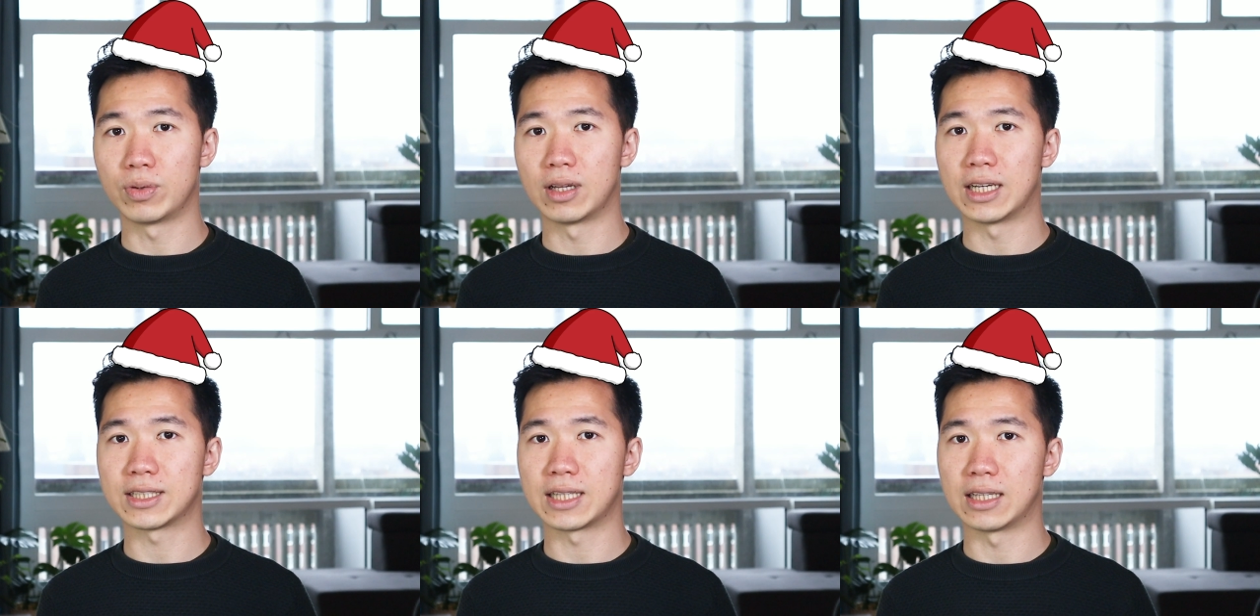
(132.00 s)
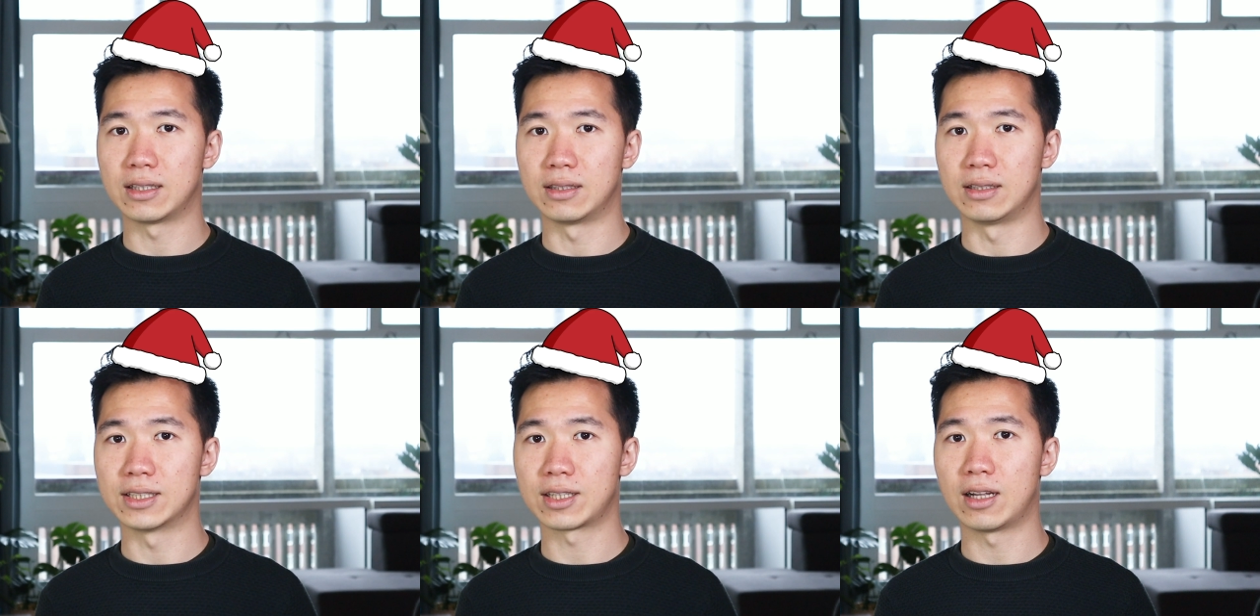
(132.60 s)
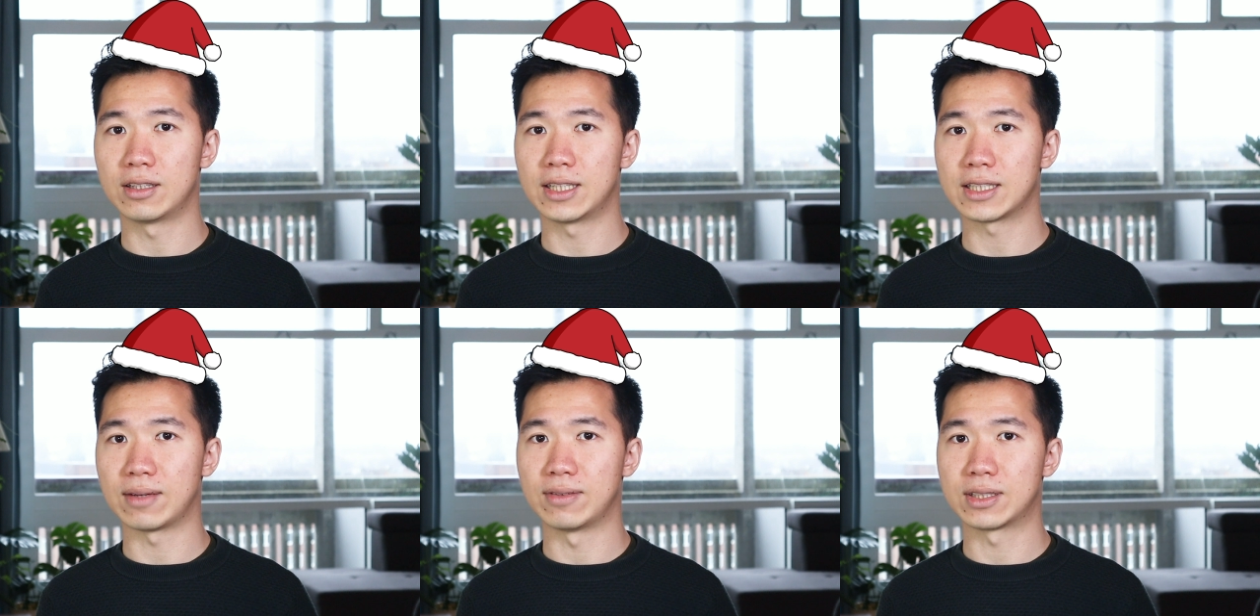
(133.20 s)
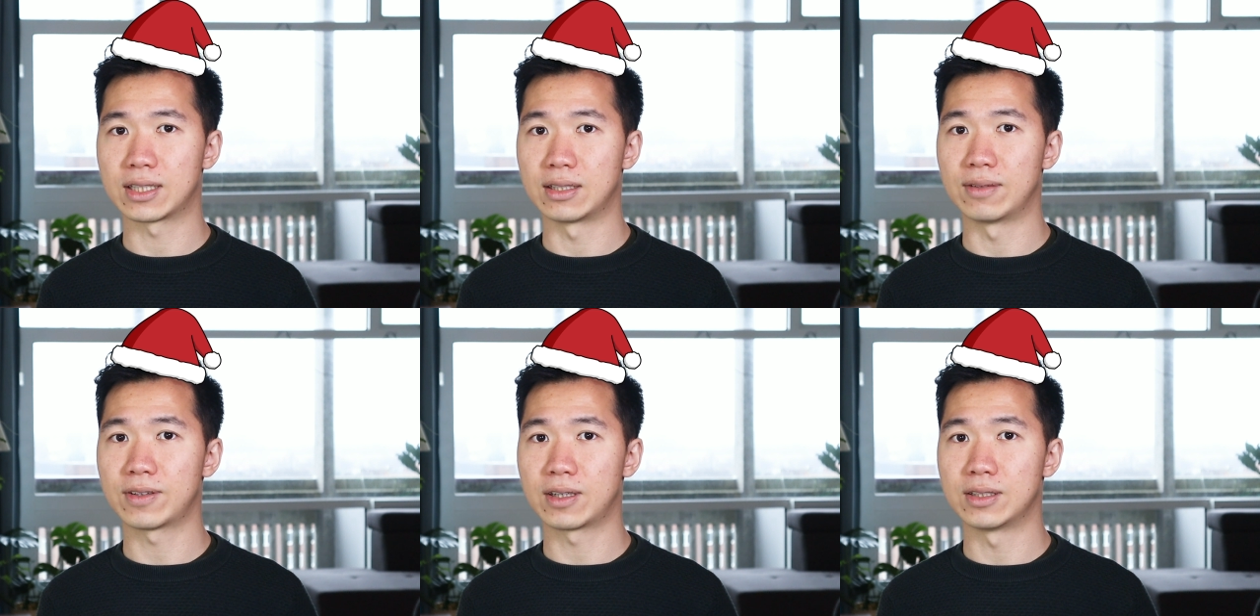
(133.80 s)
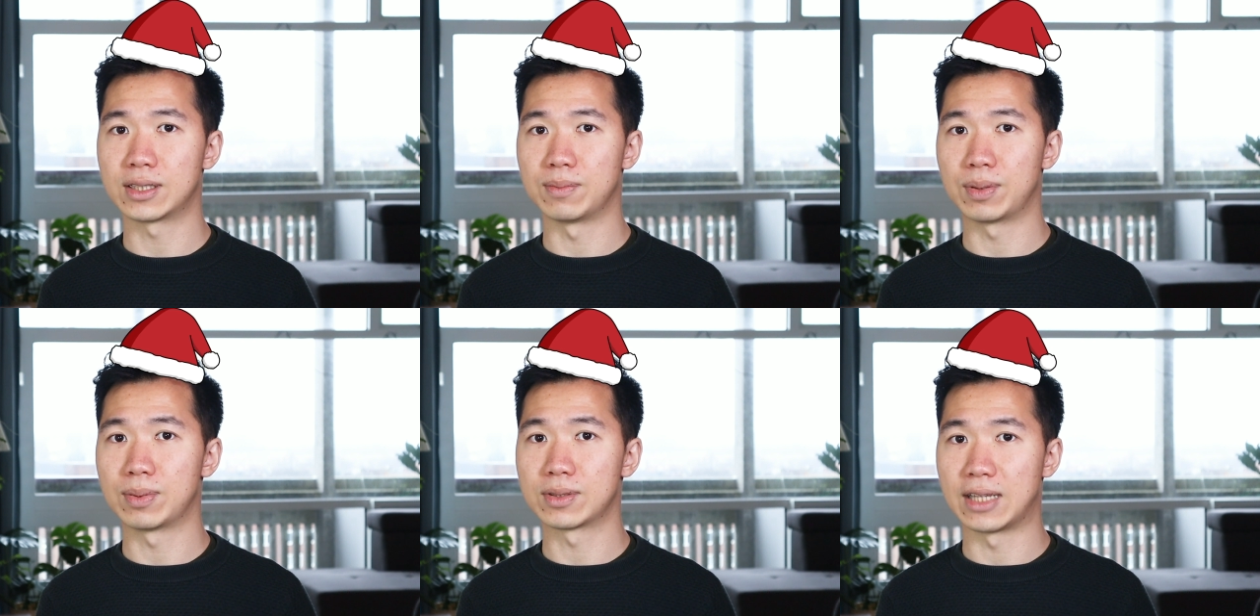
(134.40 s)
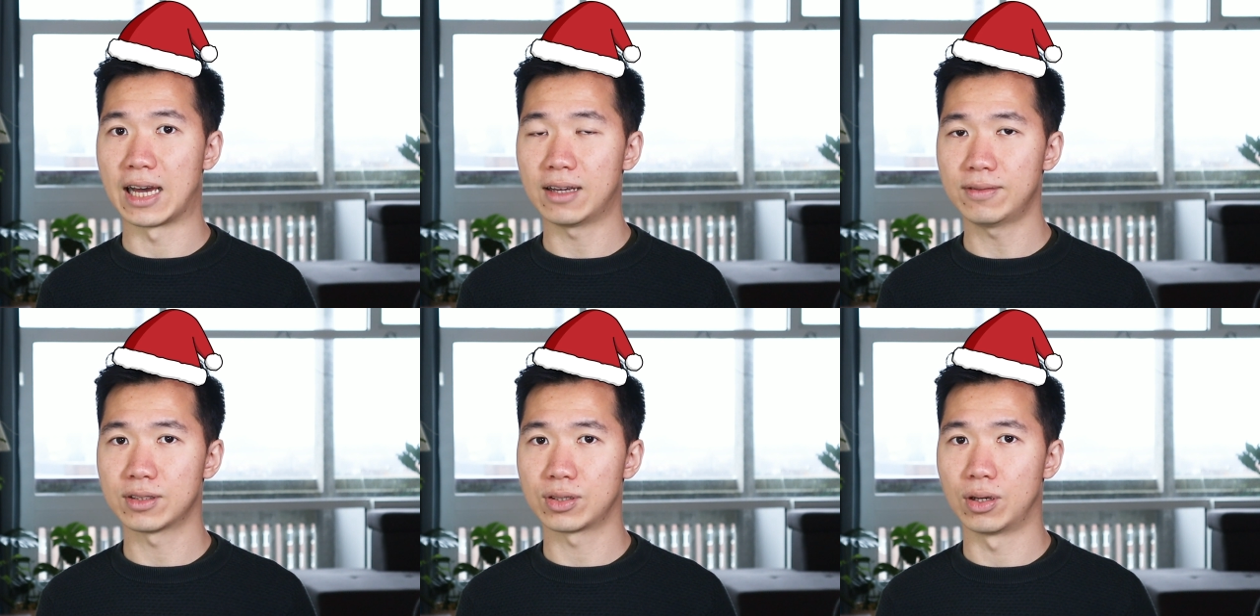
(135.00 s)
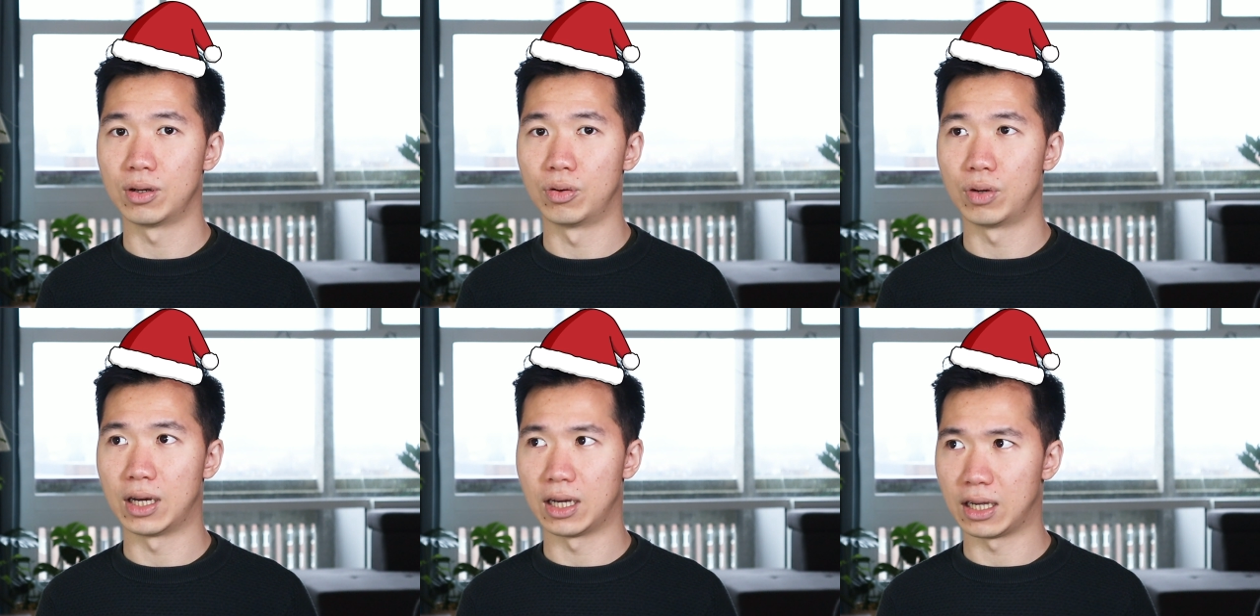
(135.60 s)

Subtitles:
I realize that these holidays have a significance in people's lives, so